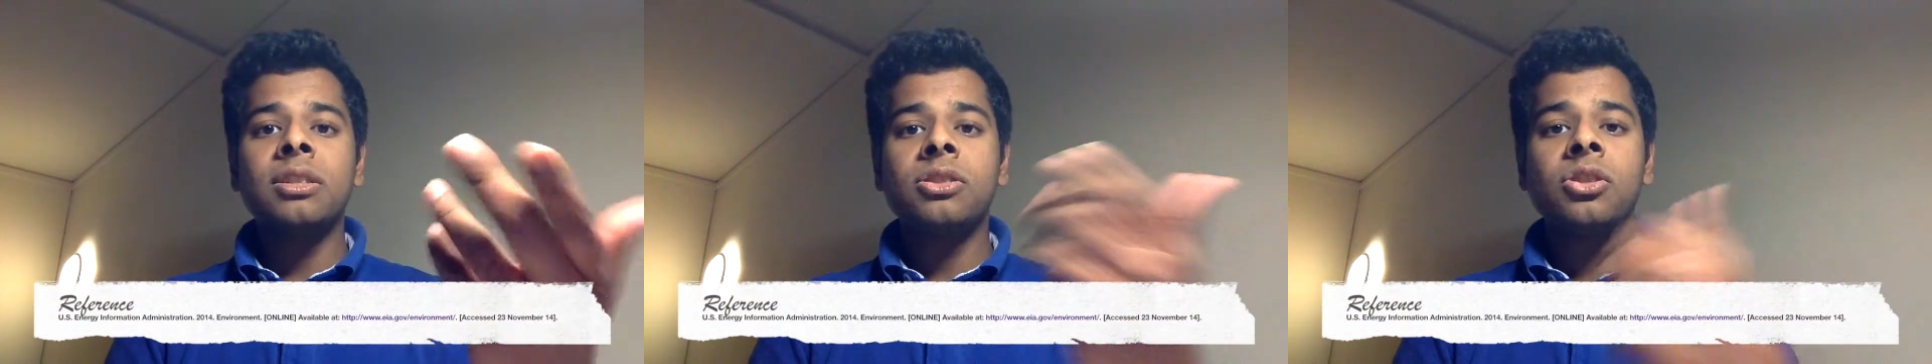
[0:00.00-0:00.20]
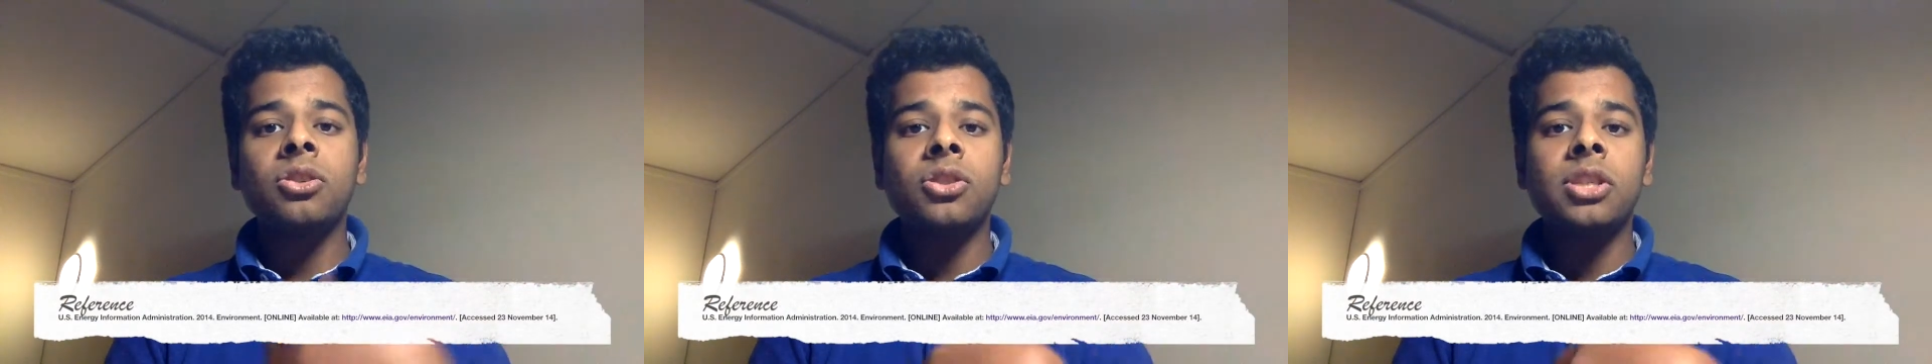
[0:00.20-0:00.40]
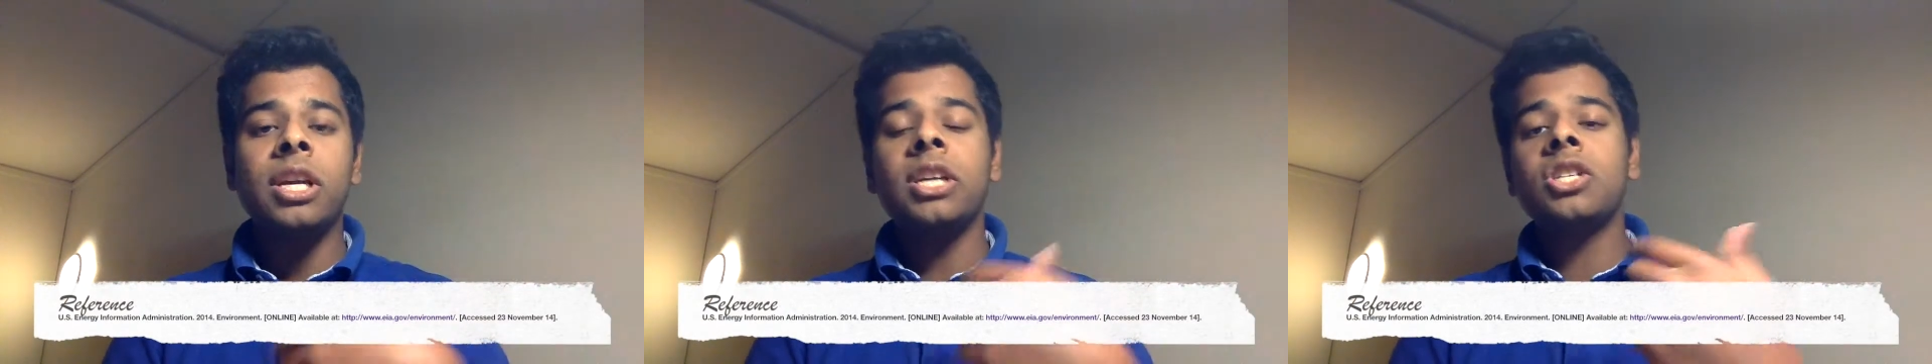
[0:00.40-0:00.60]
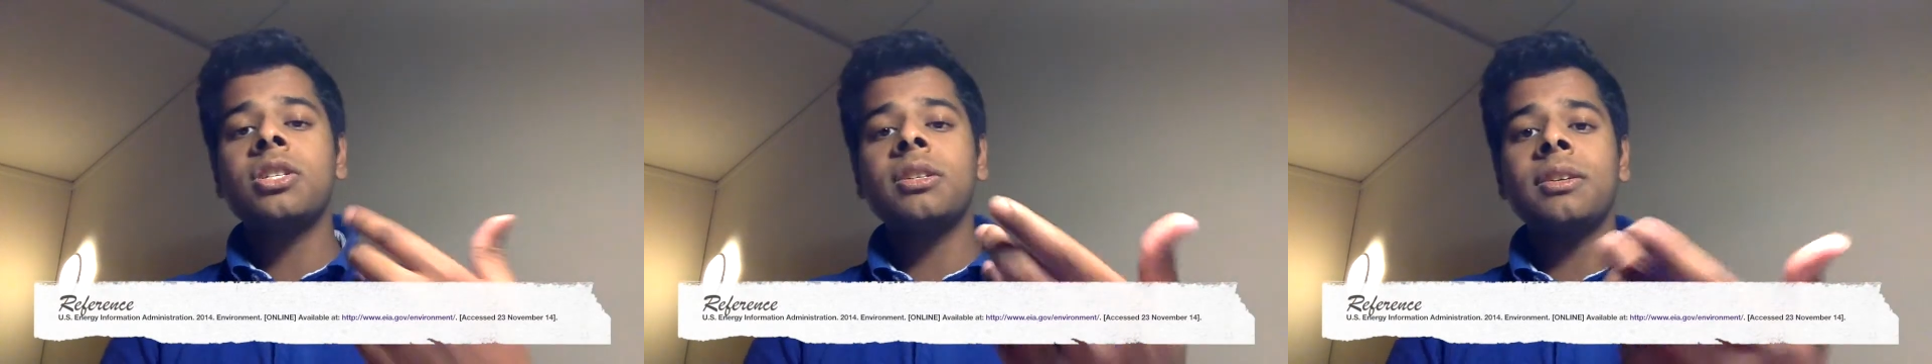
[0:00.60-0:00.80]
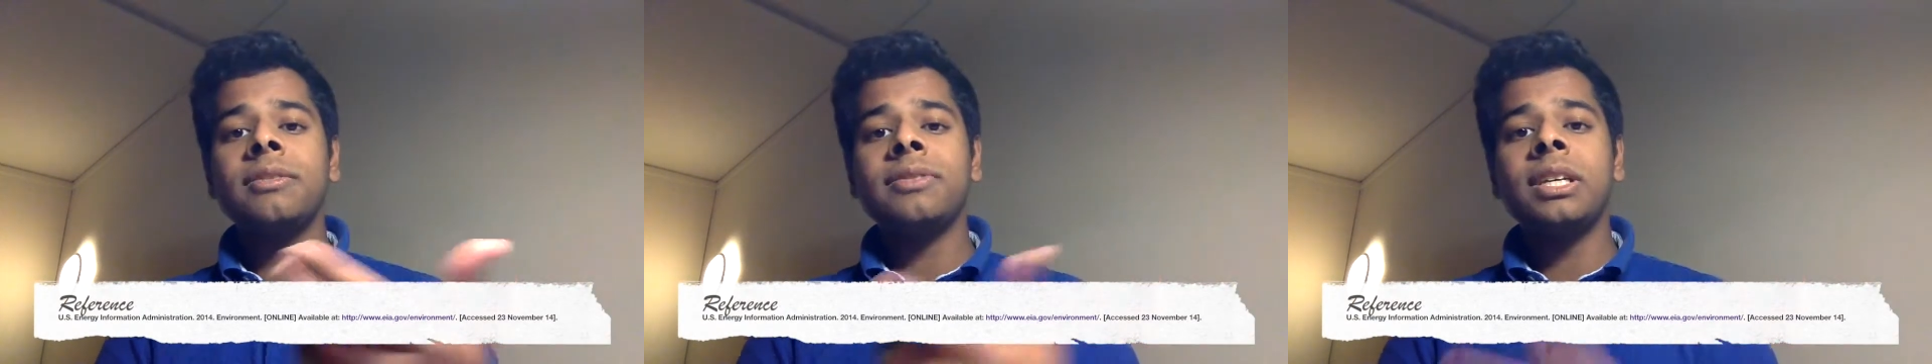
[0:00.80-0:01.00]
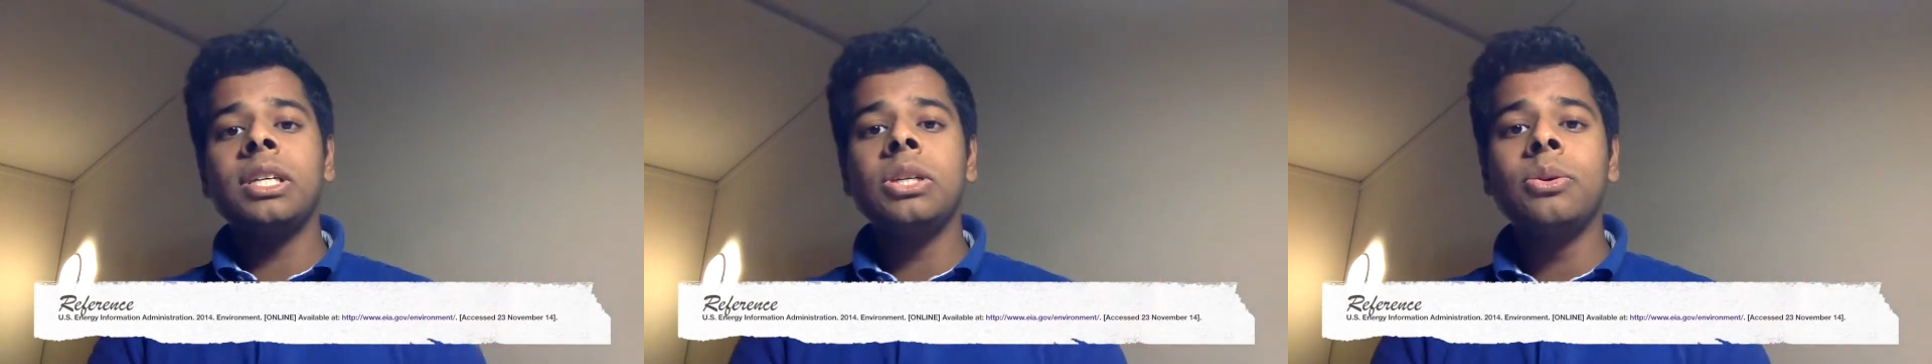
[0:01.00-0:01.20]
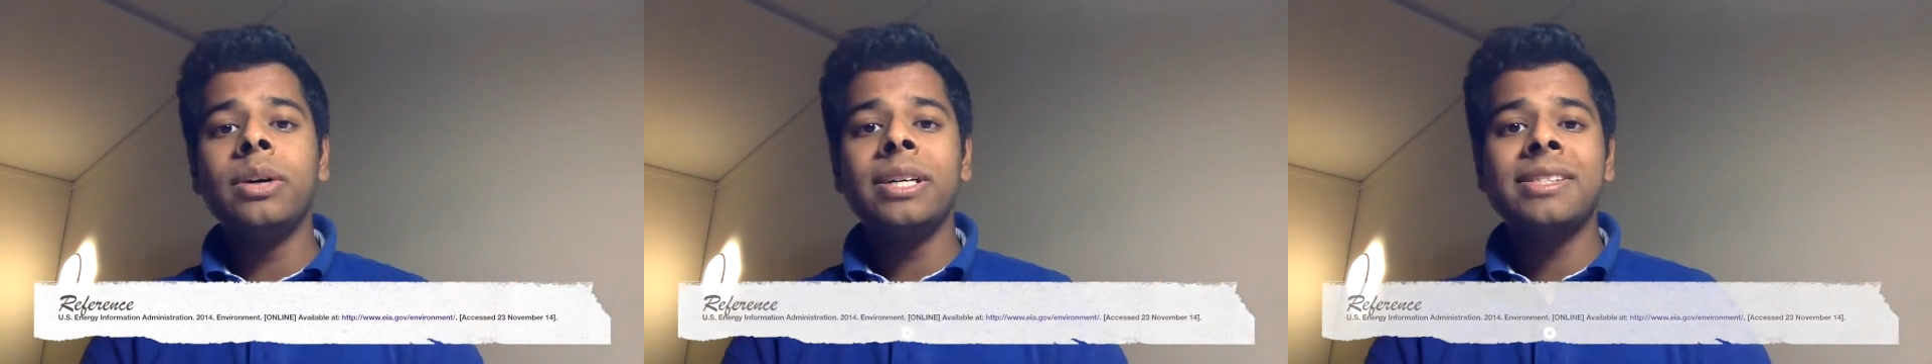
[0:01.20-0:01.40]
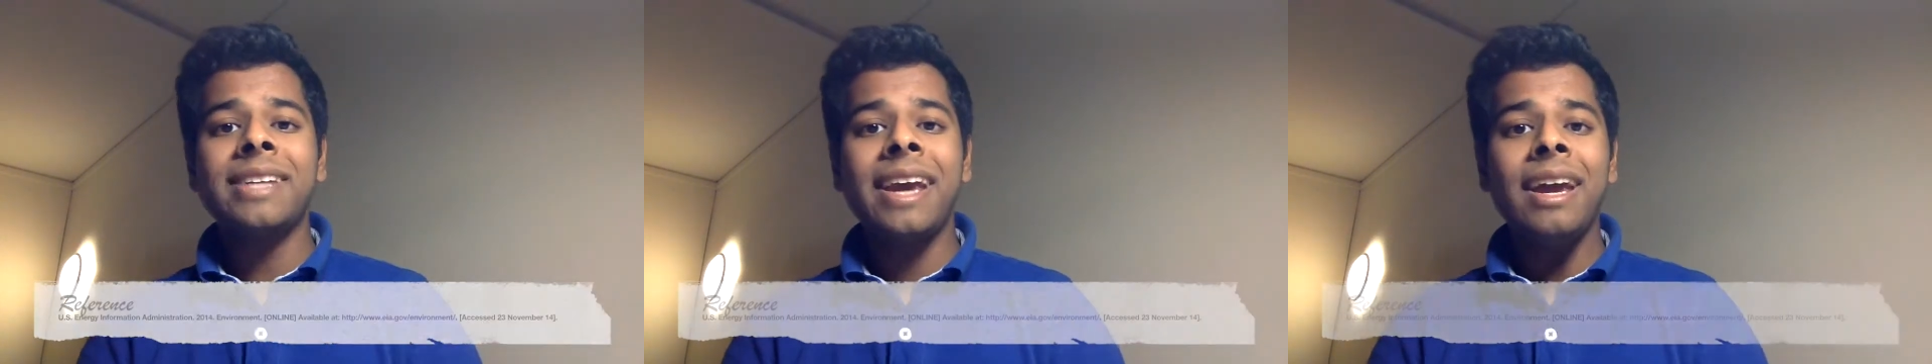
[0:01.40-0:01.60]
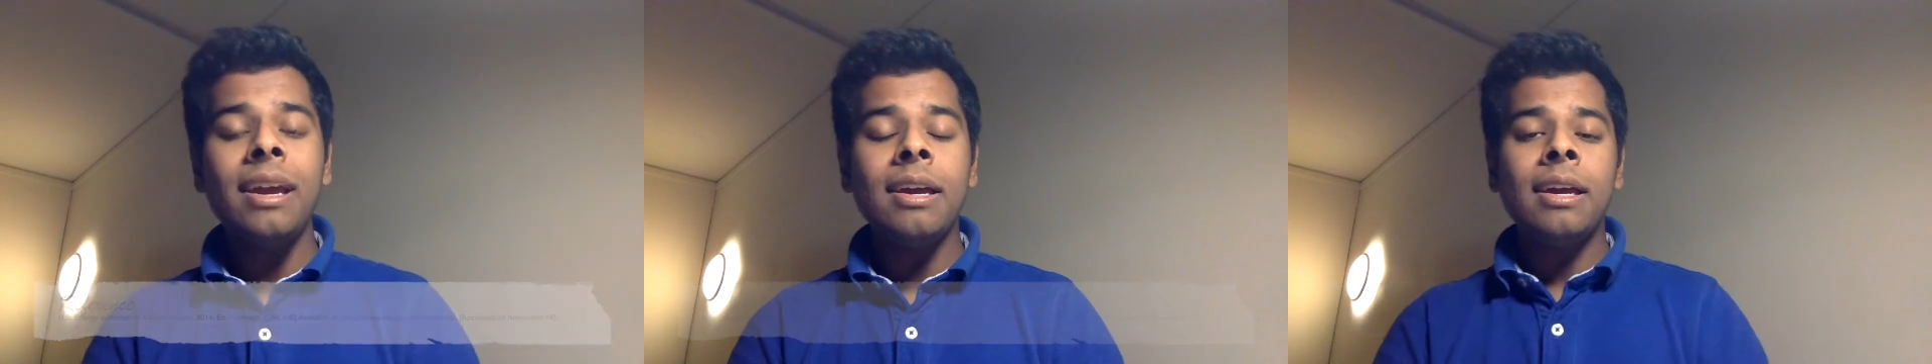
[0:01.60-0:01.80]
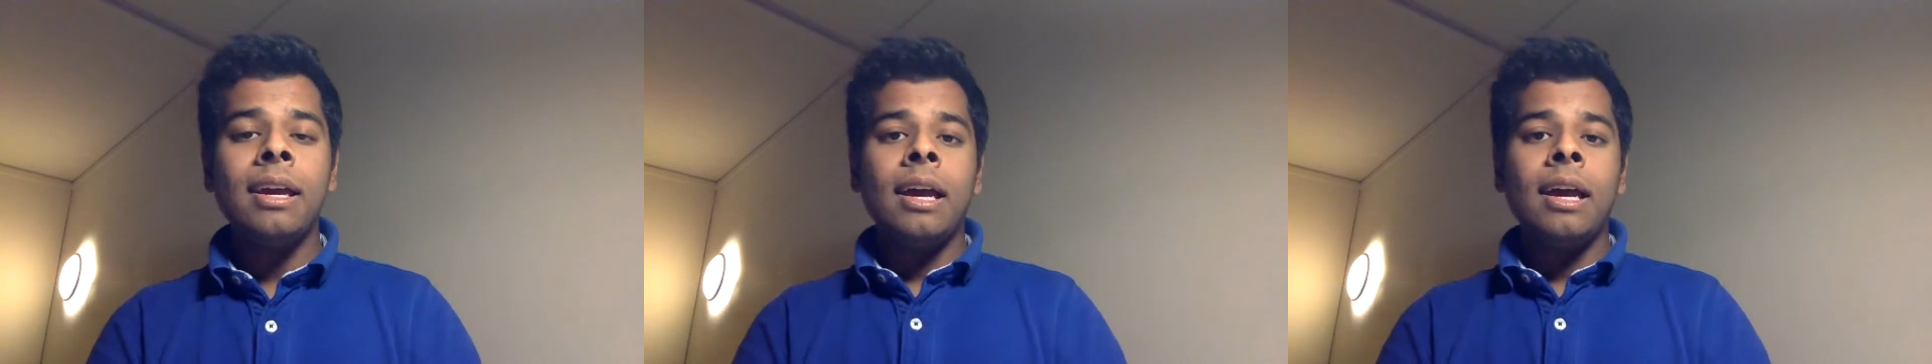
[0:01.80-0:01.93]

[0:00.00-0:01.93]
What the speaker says: Association of the USA,